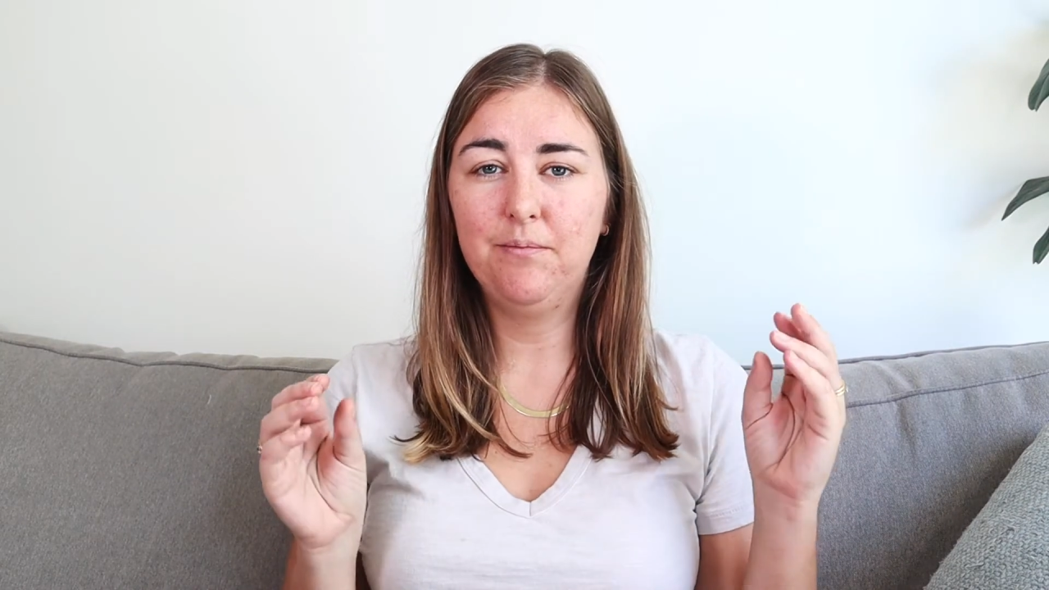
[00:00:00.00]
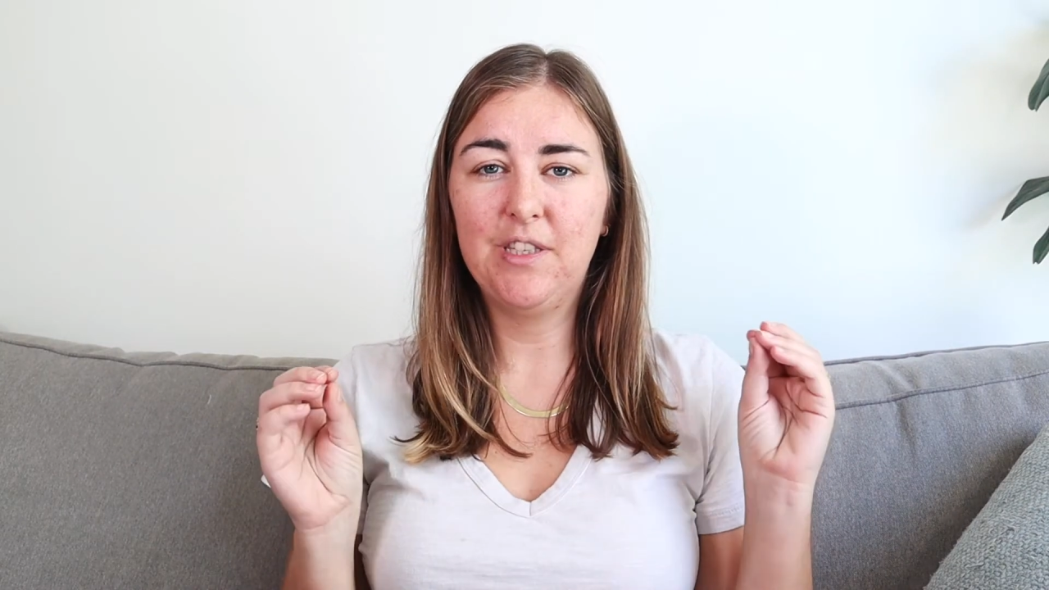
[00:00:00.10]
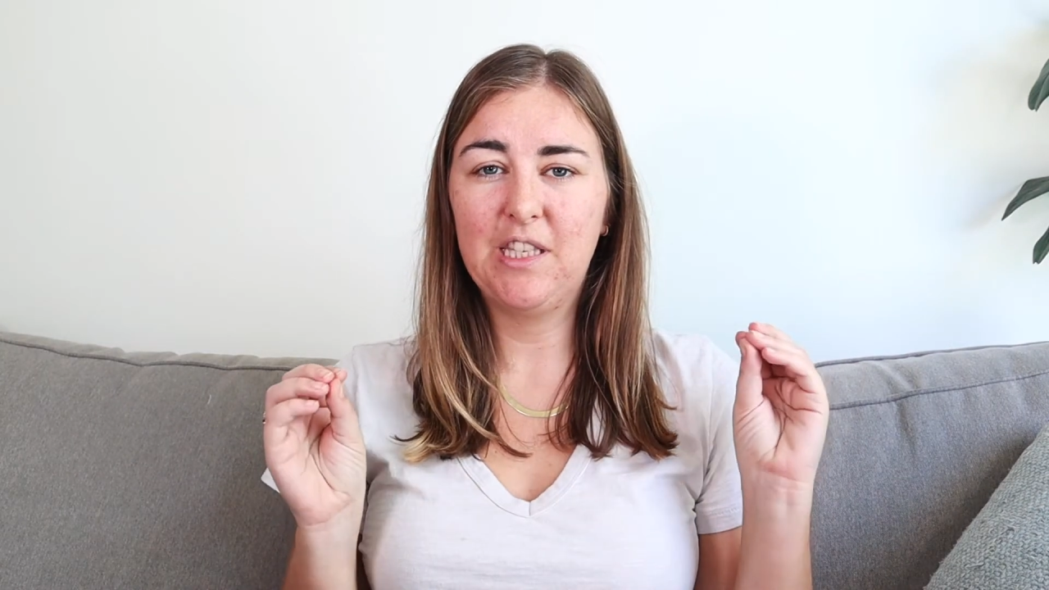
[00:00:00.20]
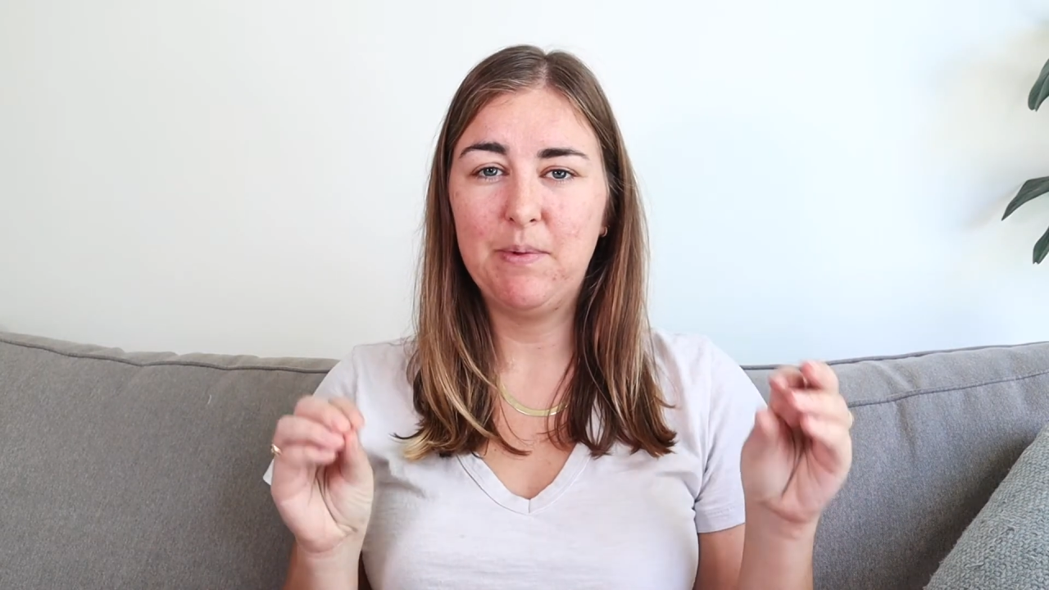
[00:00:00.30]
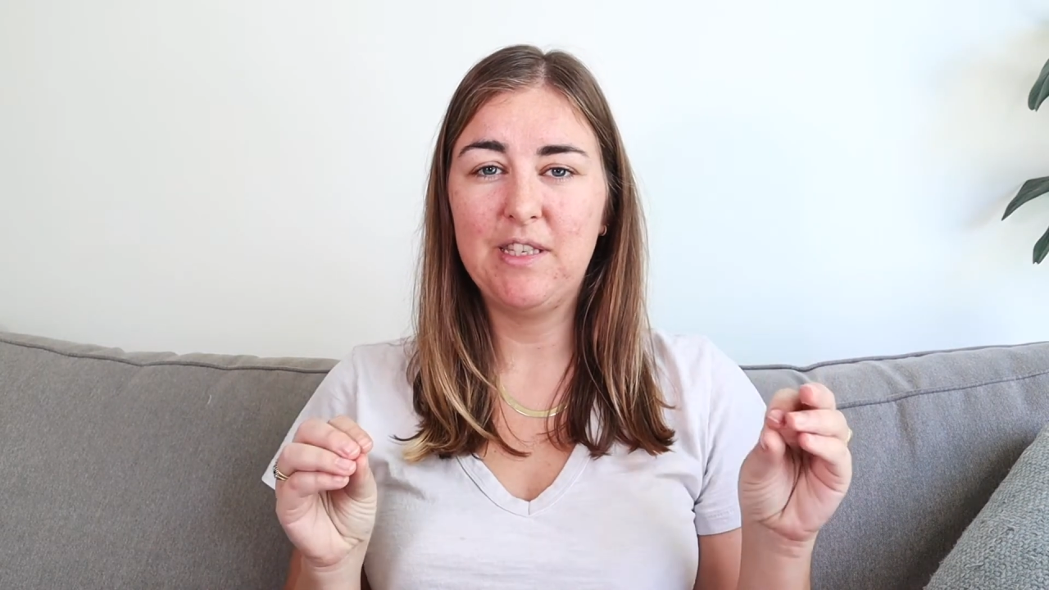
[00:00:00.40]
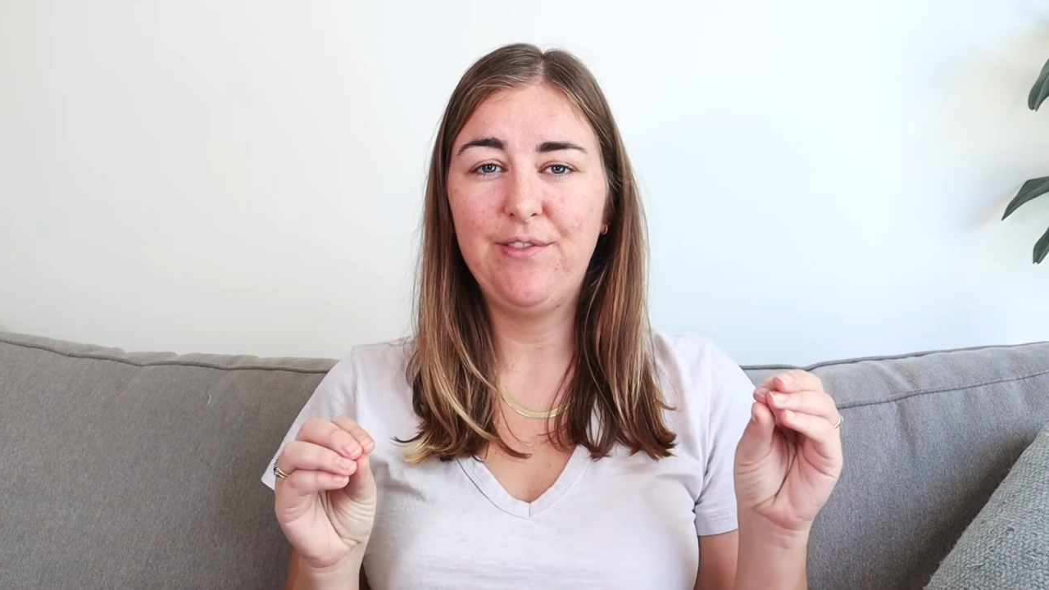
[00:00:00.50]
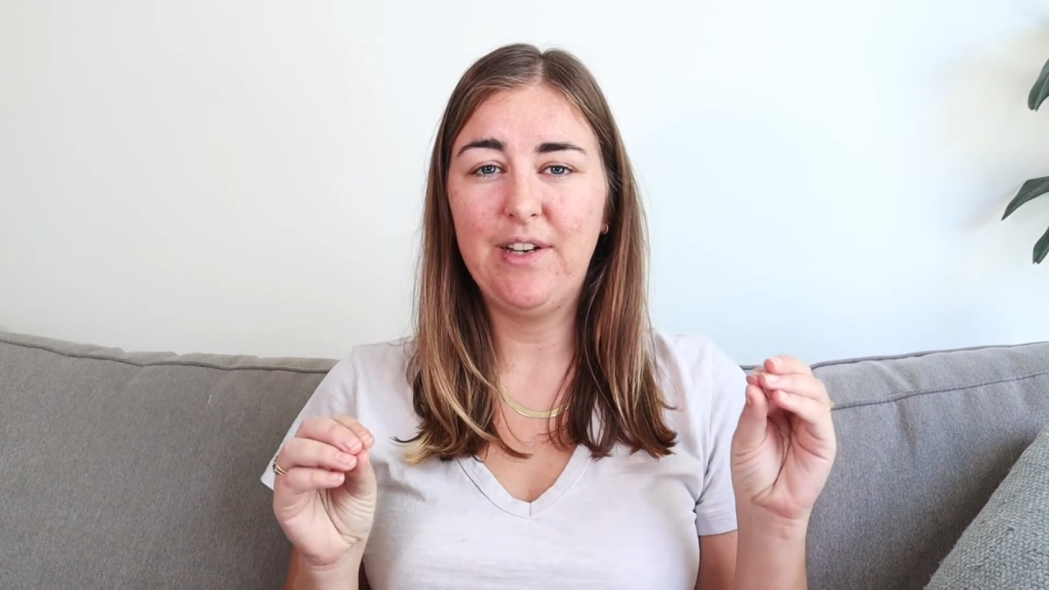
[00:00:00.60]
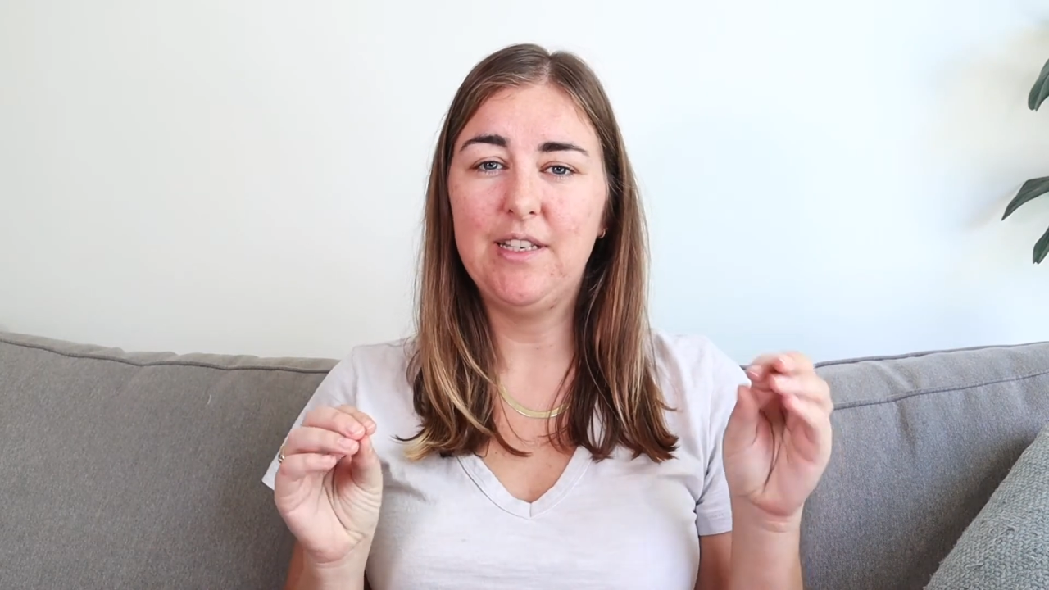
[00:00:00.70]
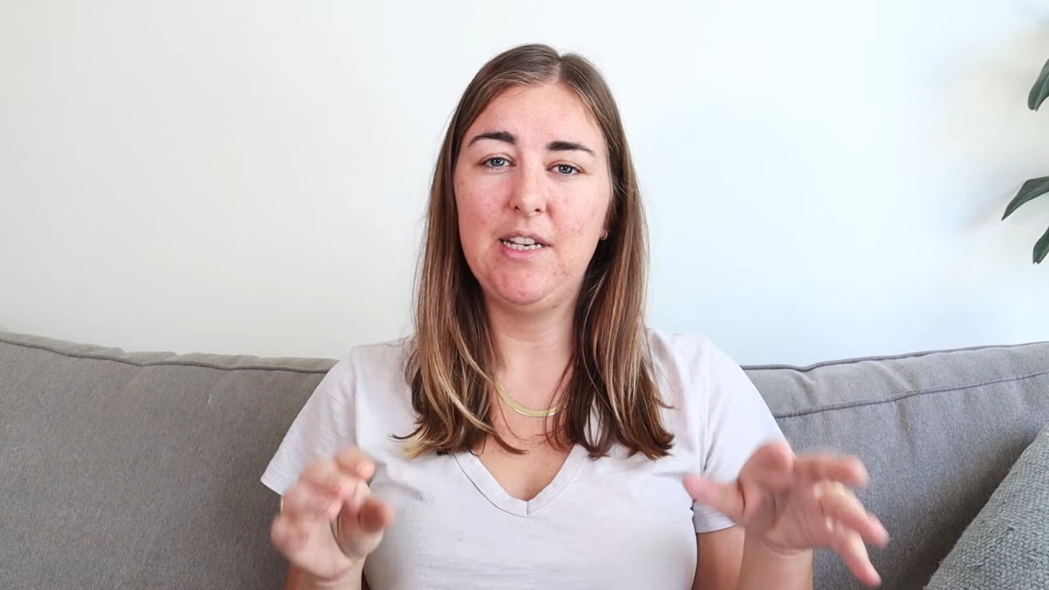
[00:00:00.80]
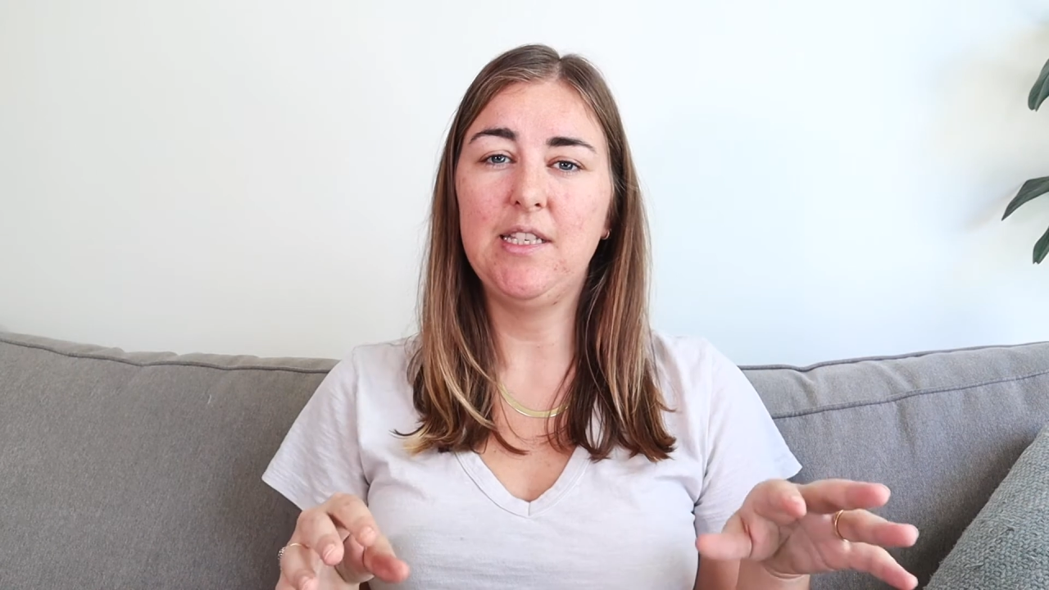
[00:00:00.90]

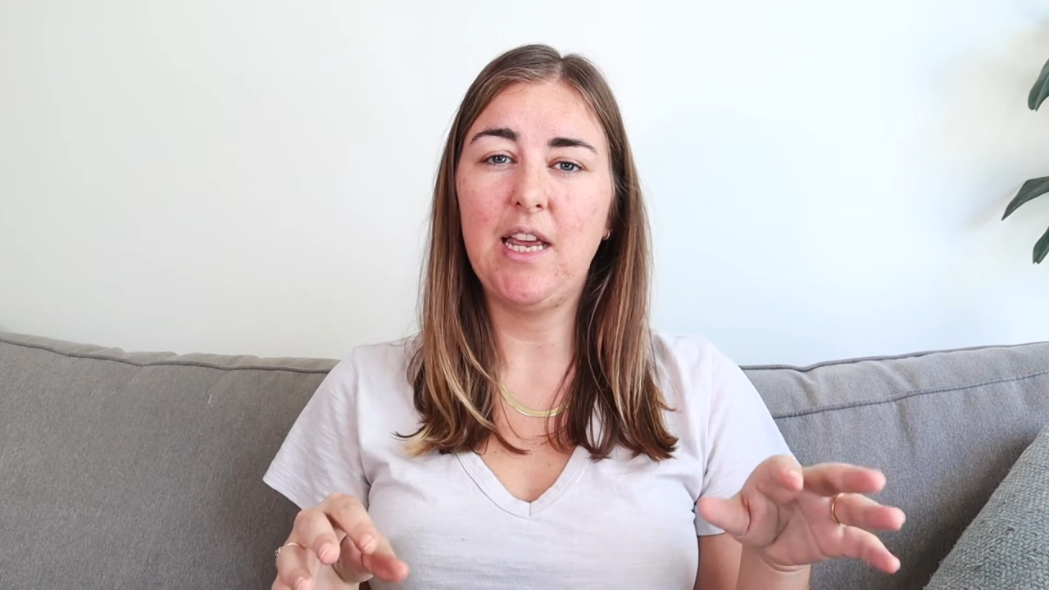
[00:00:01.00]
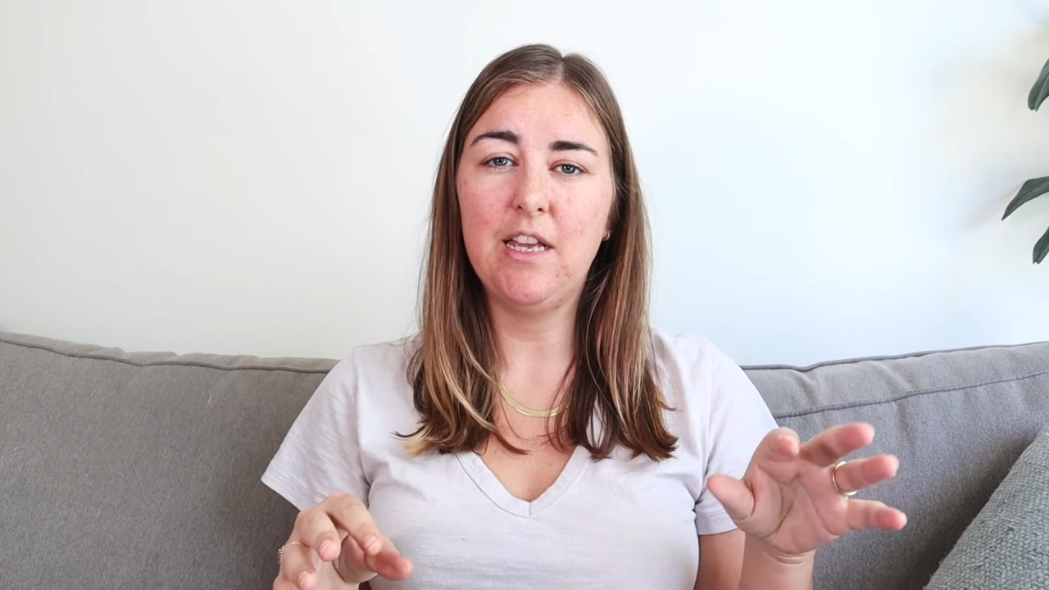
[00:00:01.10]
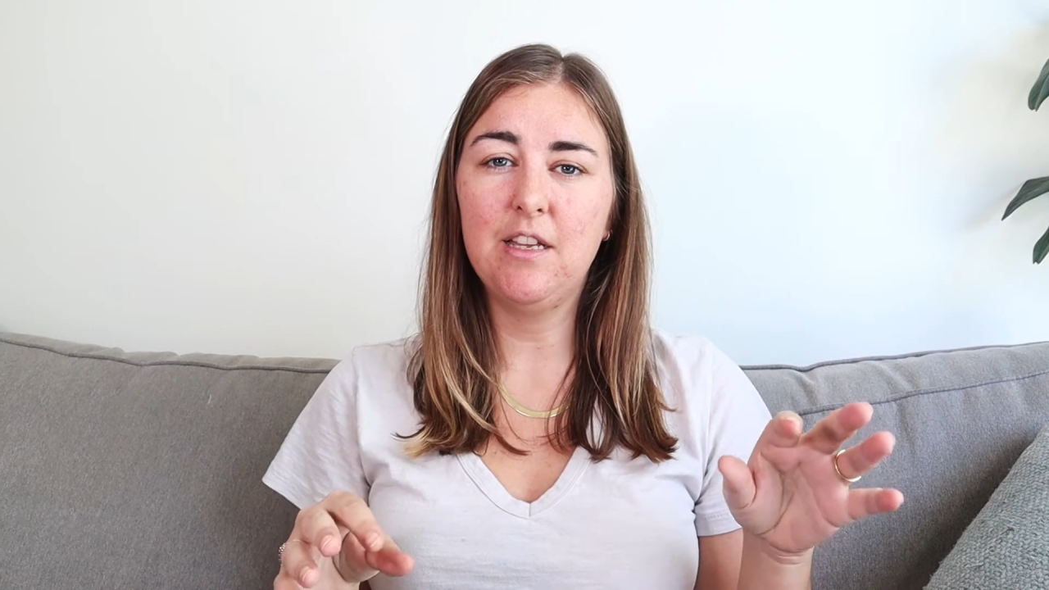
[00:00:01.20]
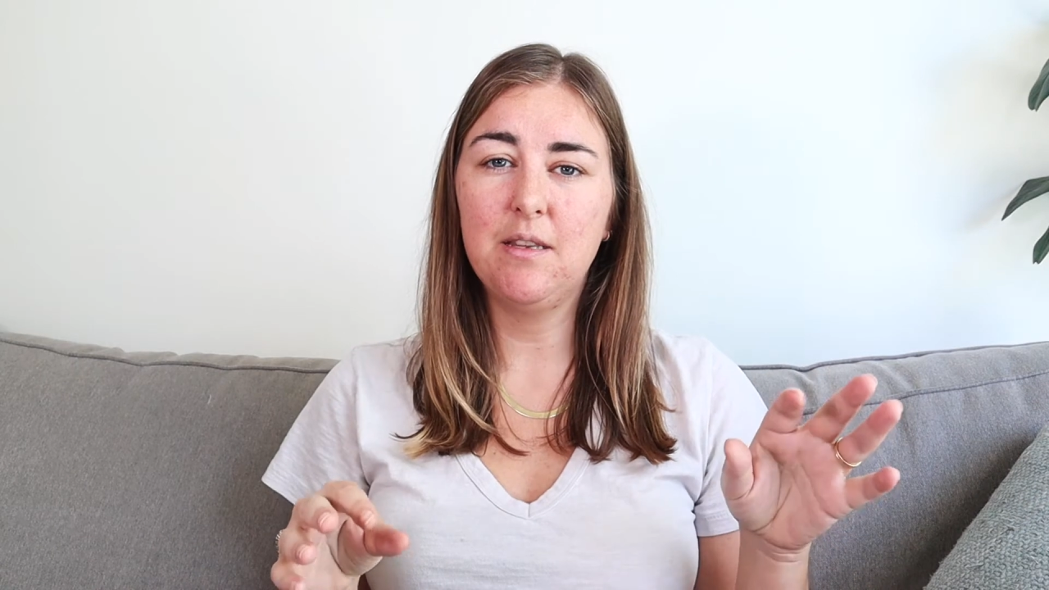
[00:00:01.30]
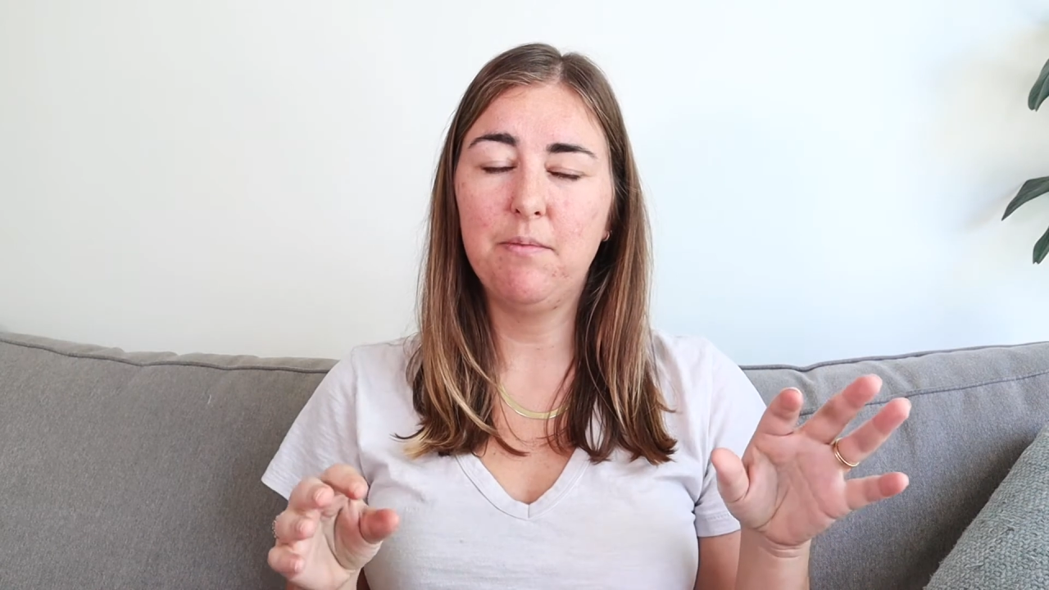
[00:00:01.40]
specific details,